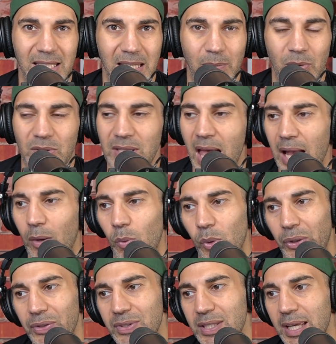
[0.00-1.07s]
team with Zach
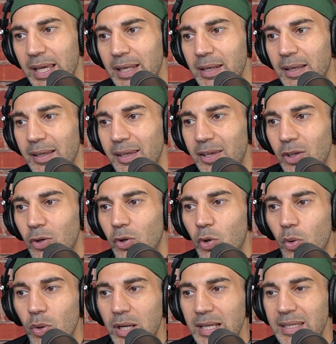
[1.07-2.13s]
Wilson, you know,
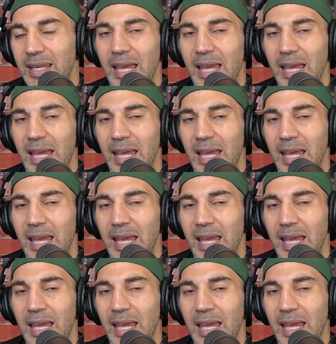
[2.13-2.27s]
Corey